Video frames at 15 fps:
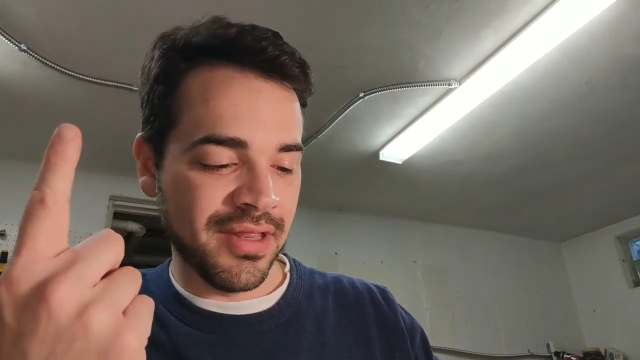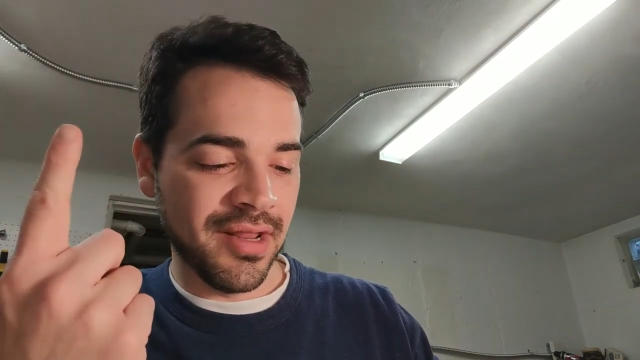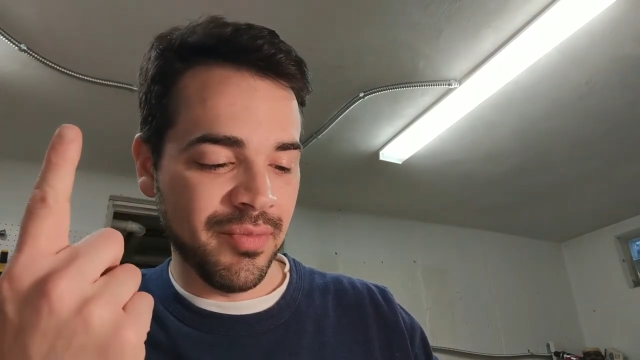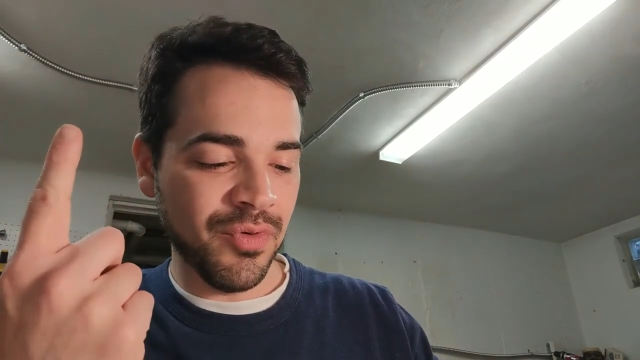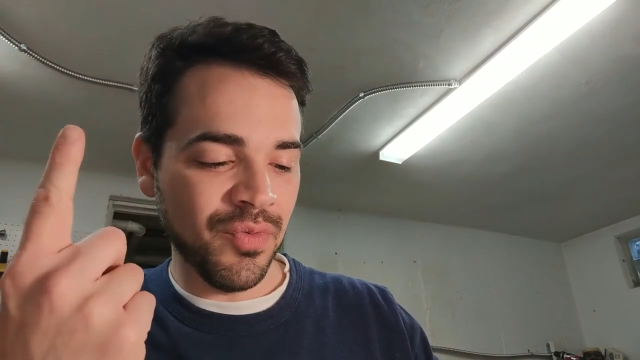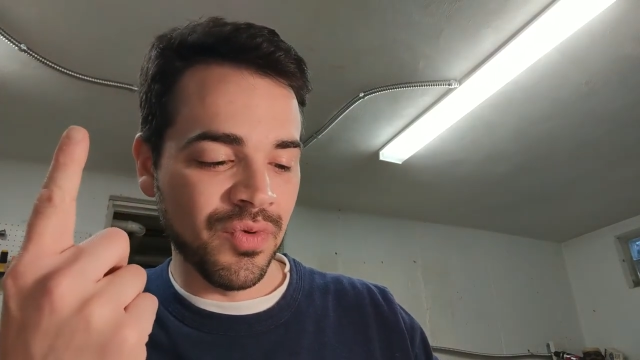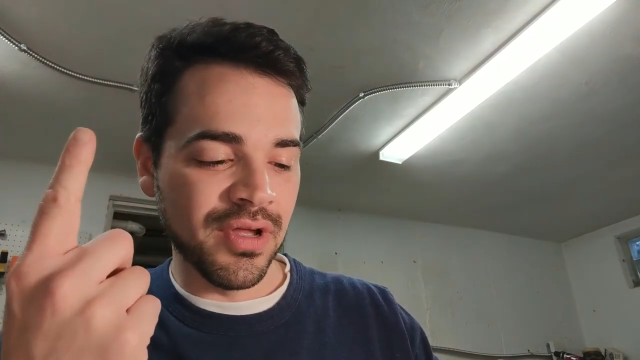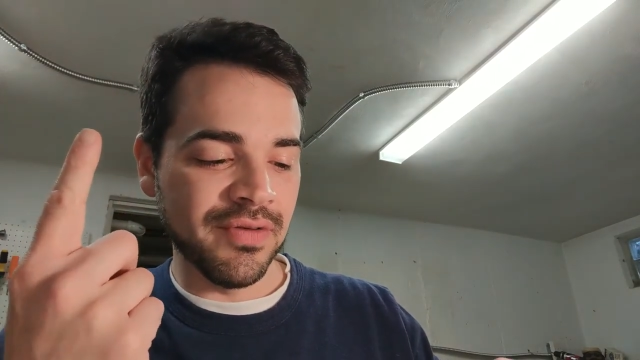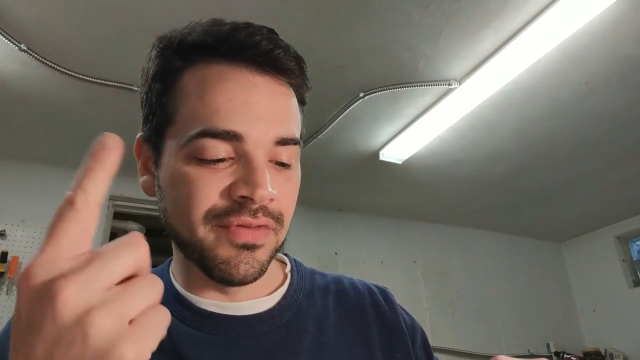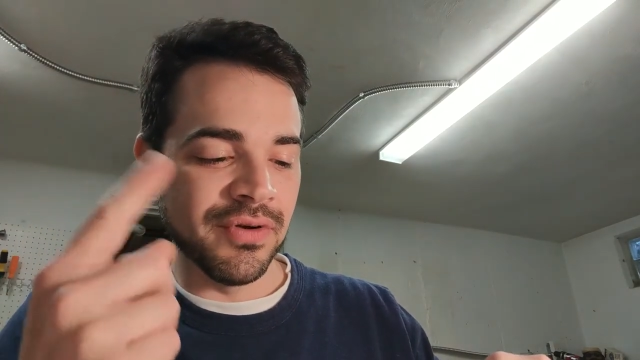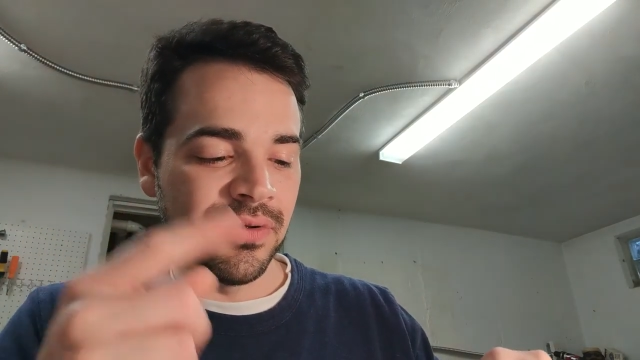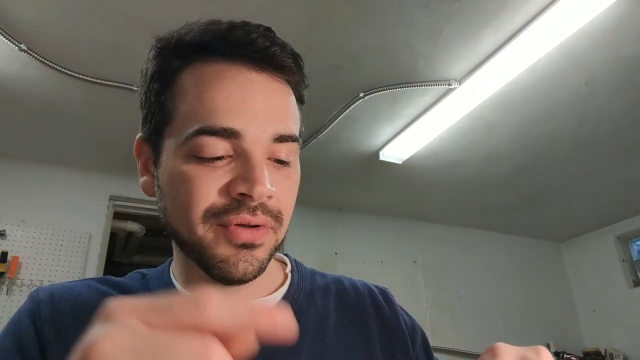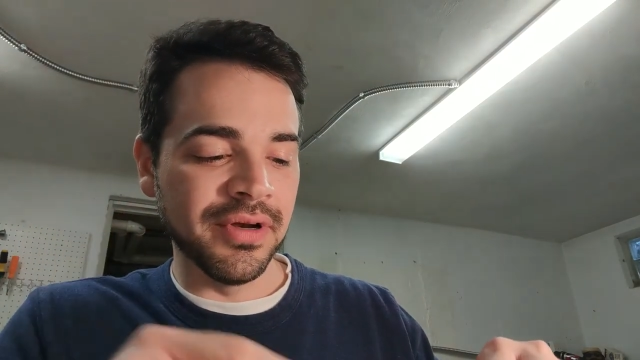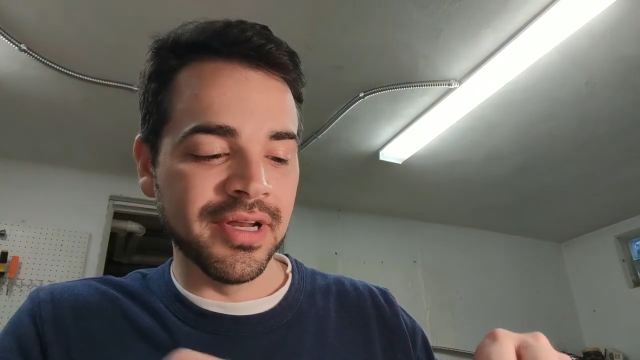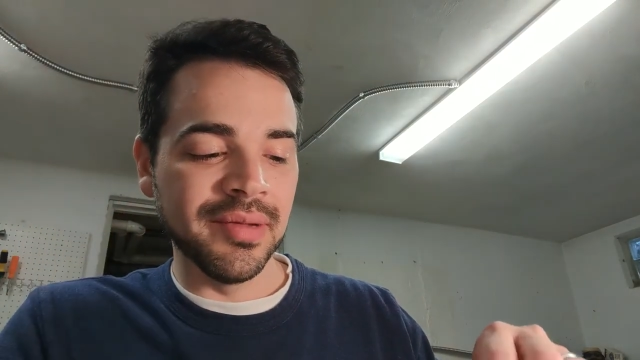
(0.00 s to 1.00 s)
number one, if
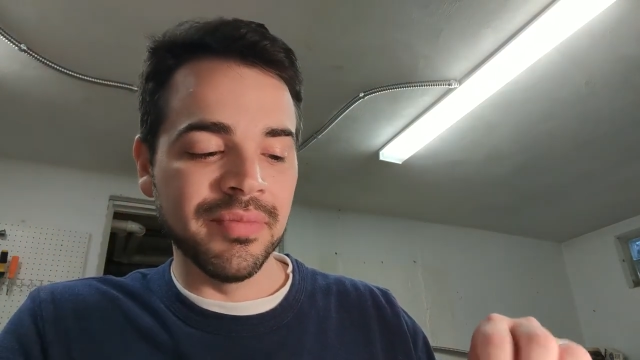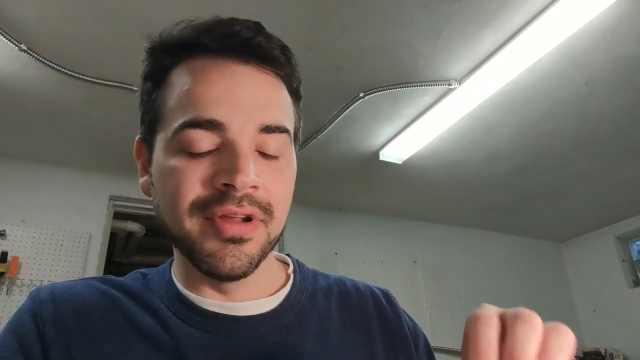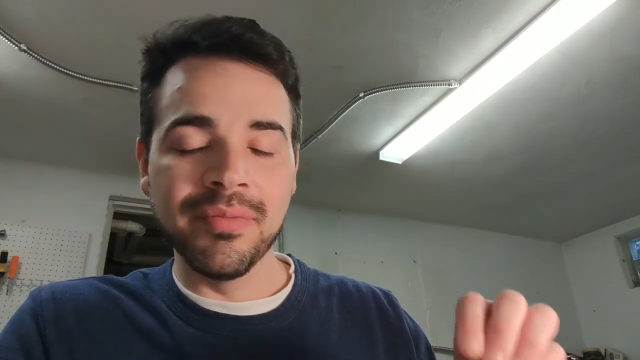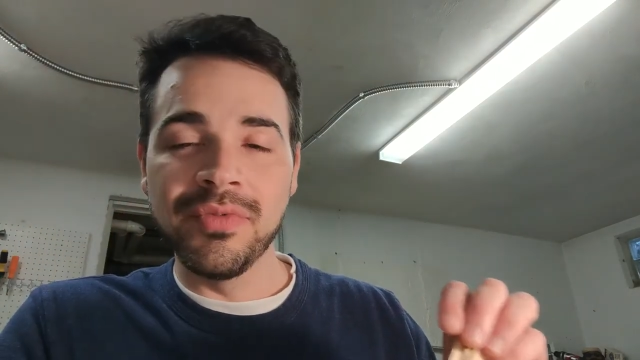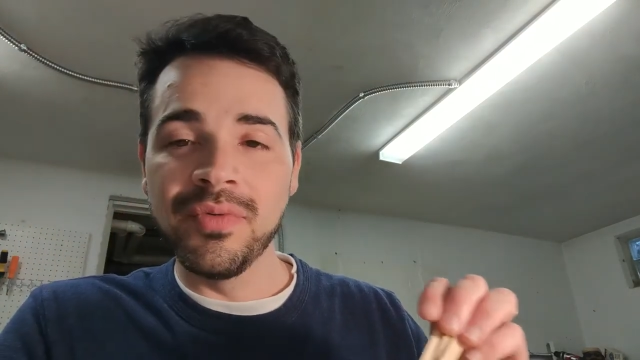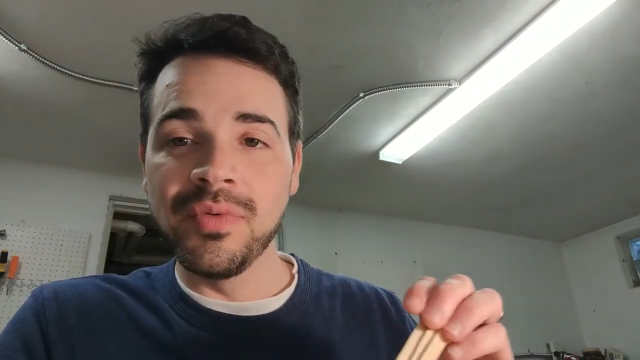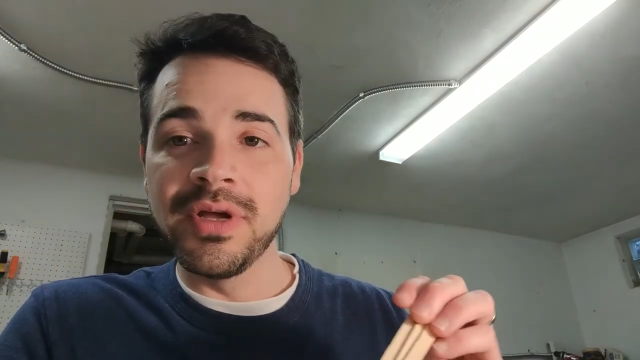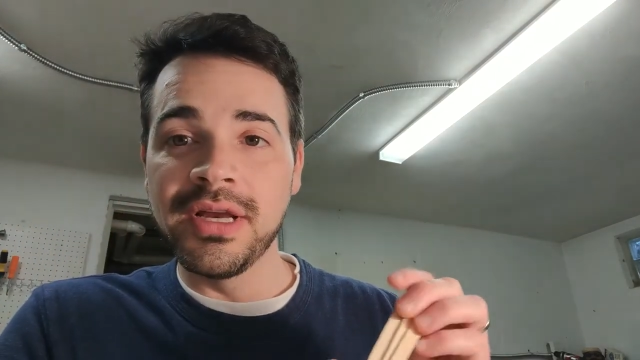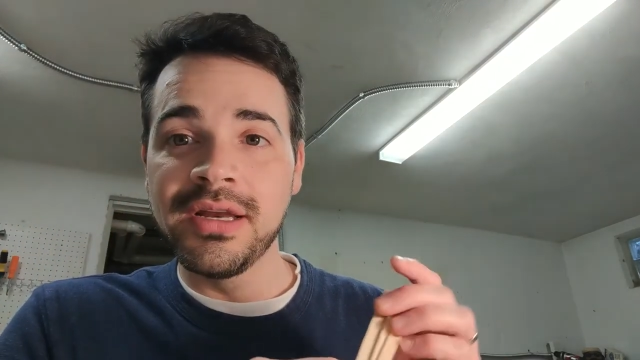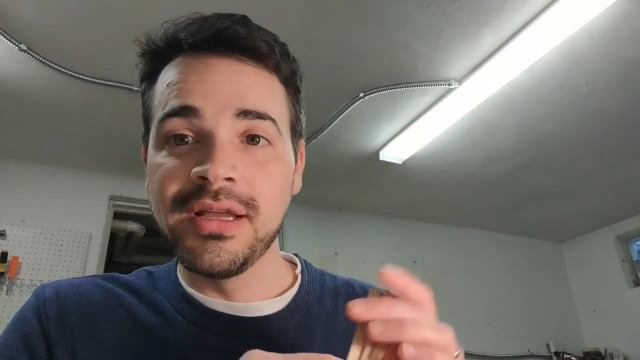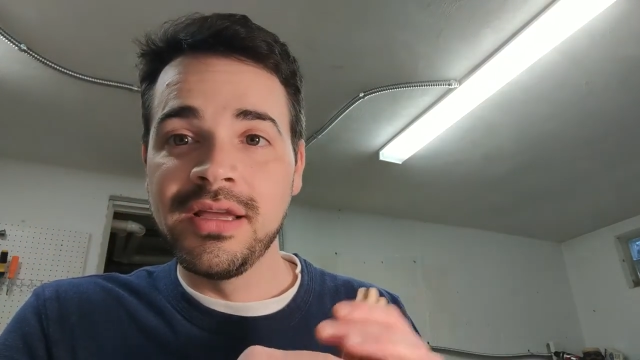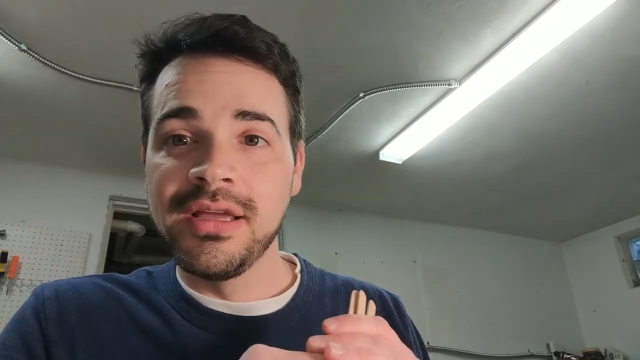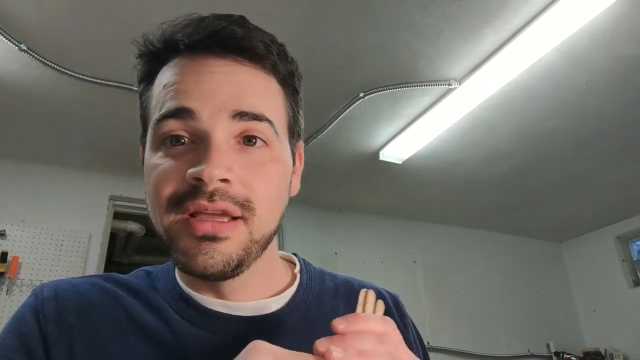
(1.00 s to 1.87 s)
you're holding up number one,